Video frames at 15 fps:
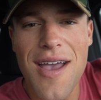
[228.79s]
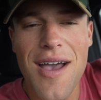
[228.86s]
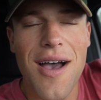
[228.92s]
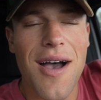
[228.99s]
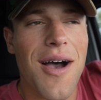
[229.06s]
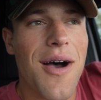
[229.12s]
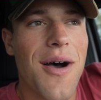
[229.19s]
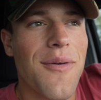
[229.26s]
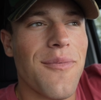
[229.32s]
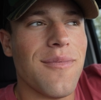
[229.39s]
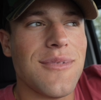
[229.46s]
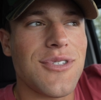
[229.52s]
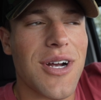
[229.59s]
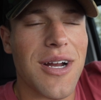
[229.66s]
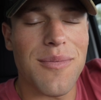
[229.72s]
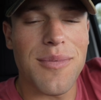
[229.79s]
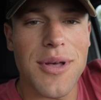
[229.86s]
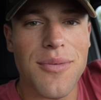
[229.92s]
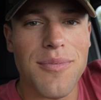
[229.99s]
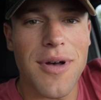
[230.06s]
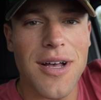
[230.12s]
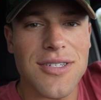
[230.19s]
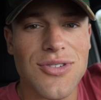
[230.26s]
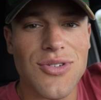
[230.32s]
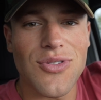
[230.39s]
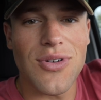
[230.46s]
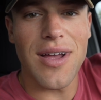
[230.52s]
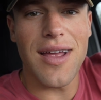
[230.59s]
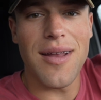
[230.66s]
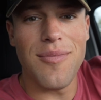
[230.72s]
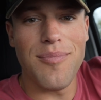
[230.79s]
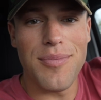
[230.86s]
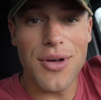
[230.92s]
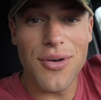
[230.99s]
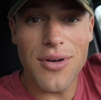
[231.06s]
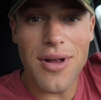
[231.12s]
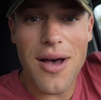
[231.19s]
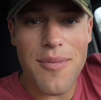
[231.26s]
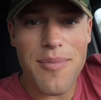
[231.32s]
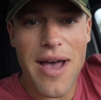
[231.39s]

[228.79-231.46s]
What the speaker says: trying to build muscle and build up